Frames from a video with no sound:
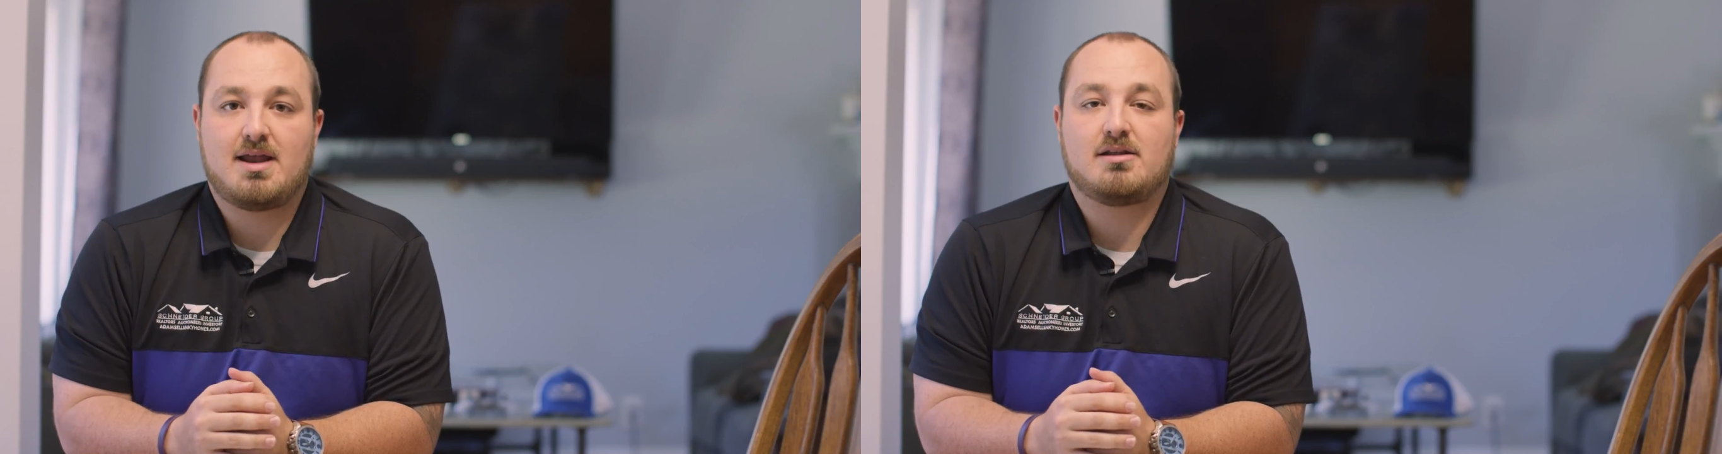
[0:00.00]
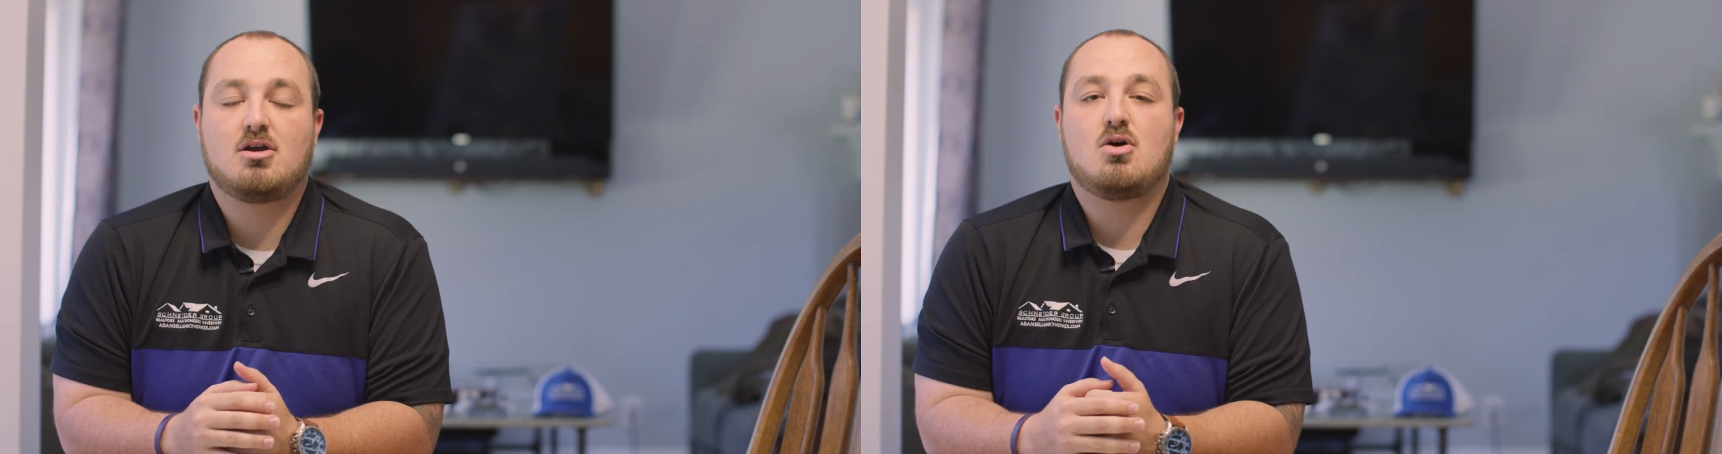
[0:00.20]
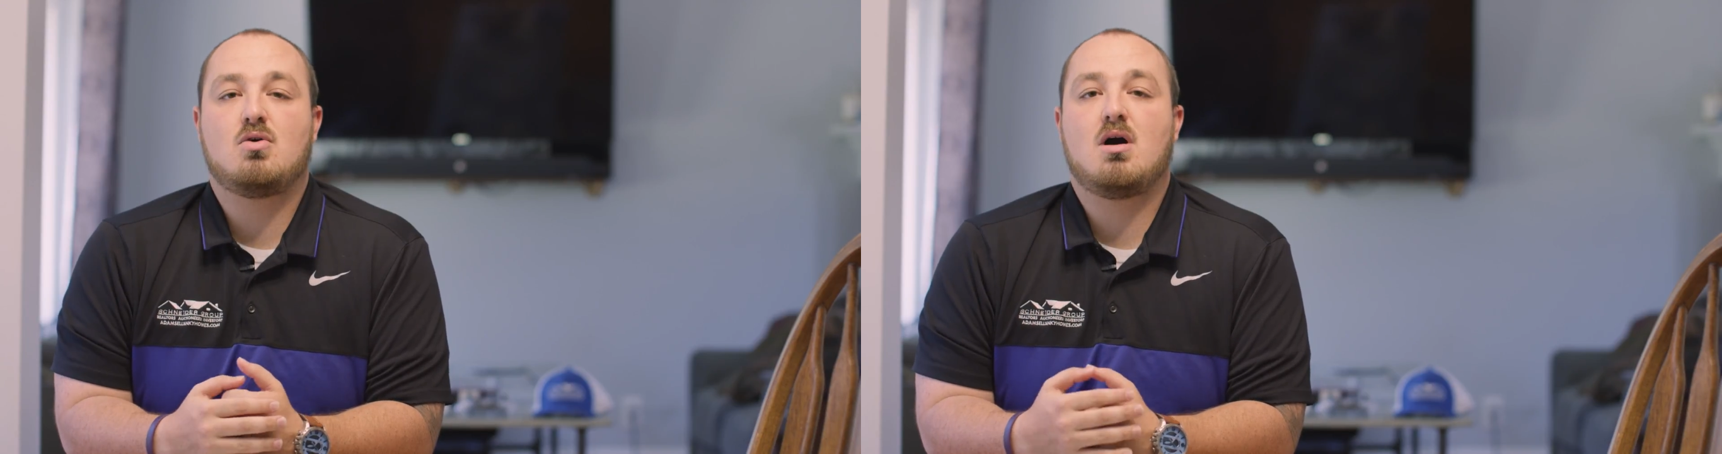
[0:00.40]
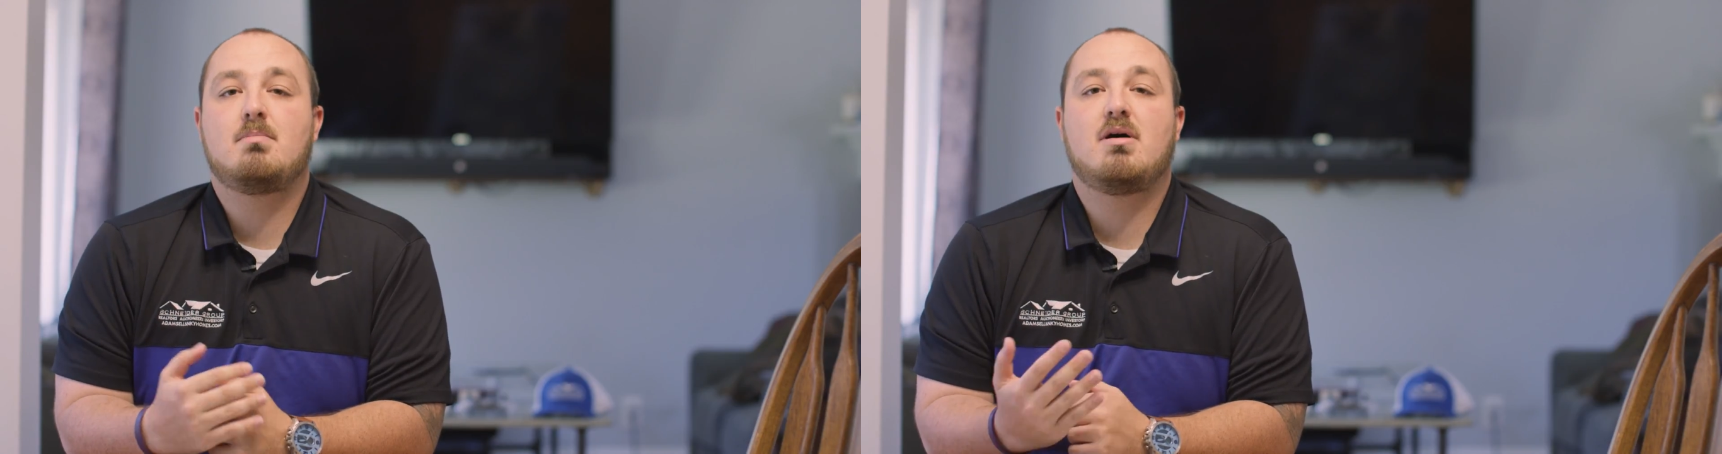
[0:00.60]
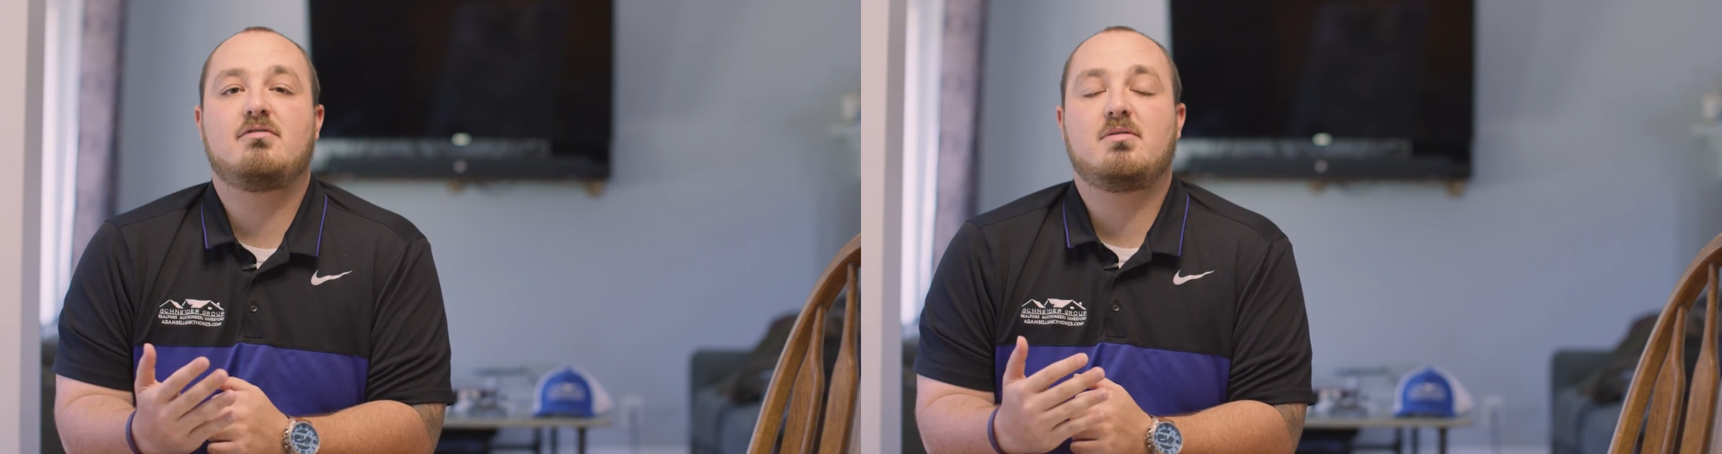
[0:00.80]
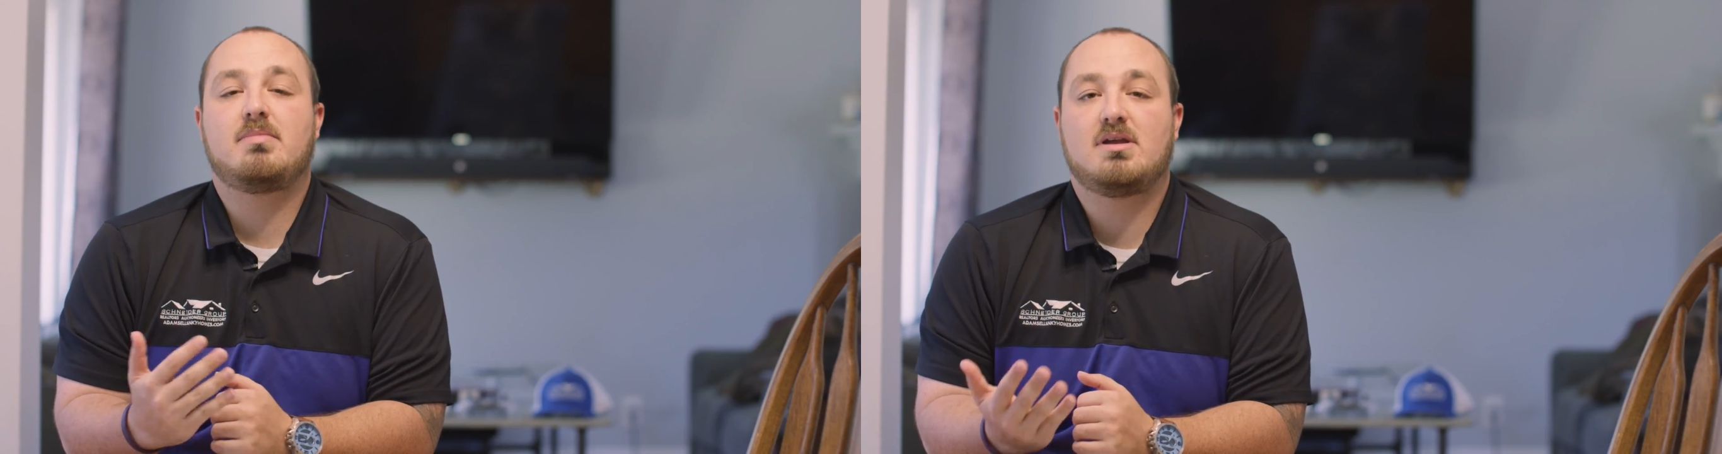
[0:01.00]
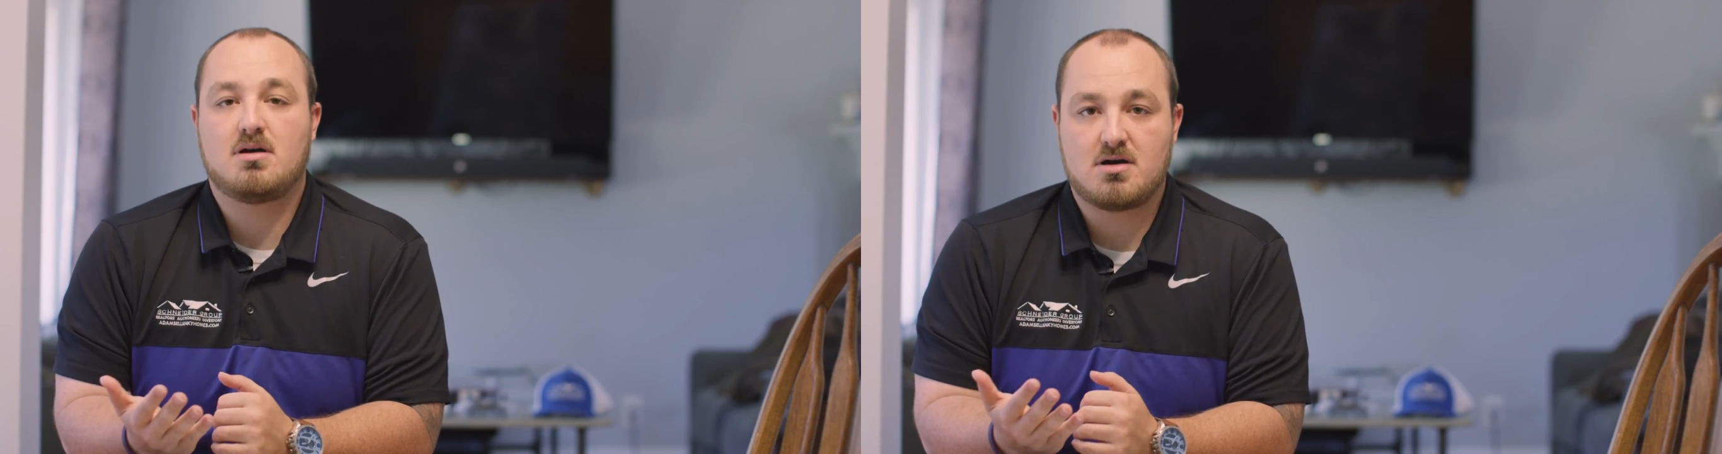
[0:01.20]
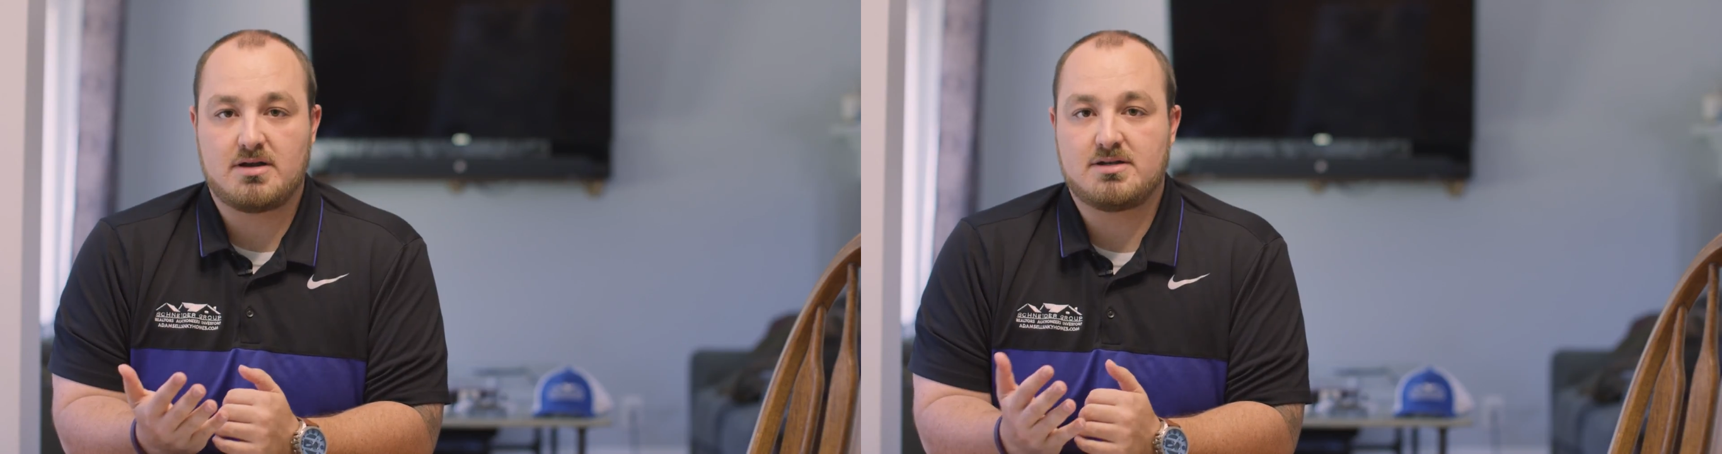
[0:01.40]
and go above and
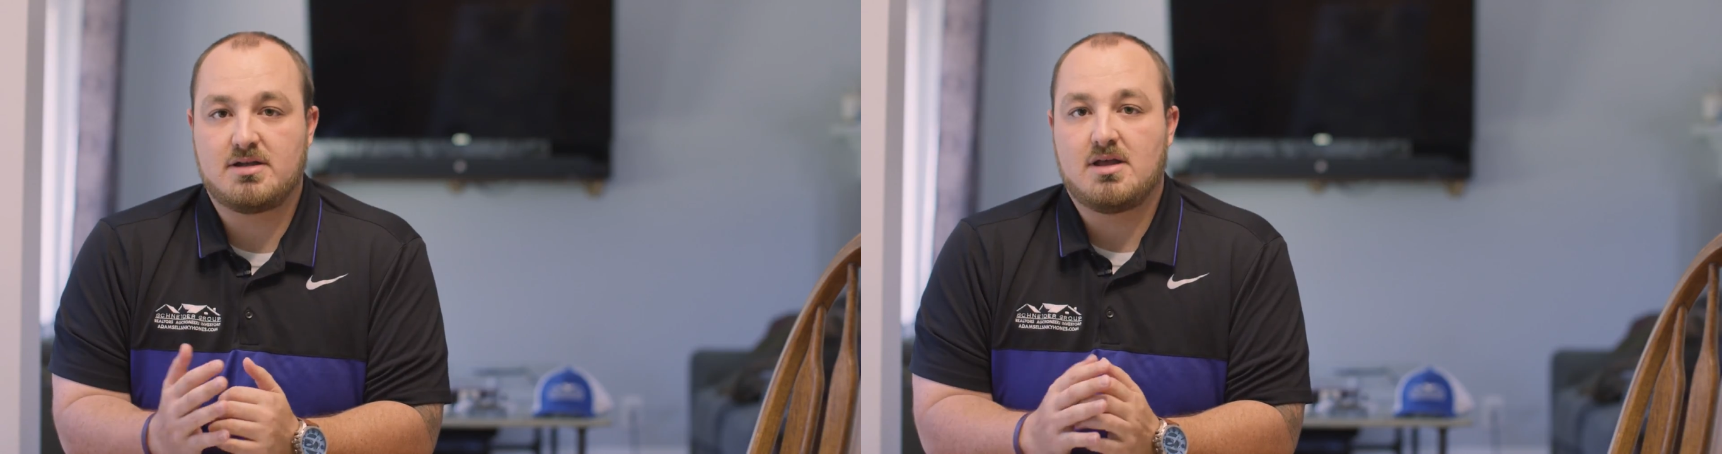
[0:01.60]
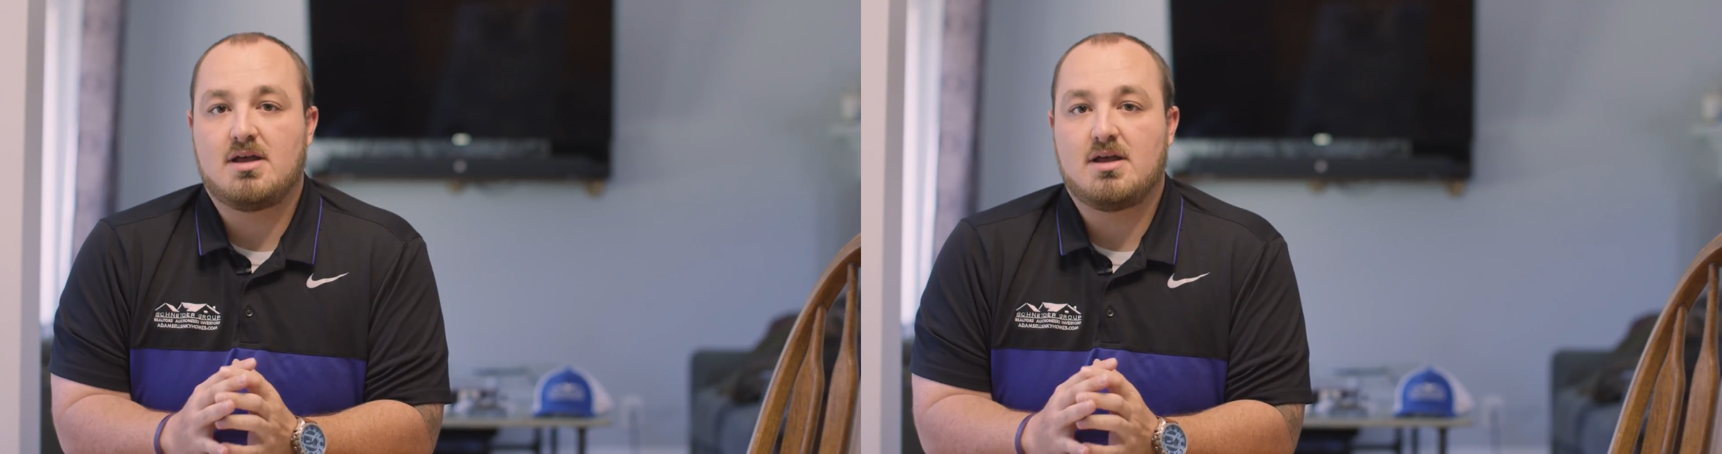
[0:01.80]
beyond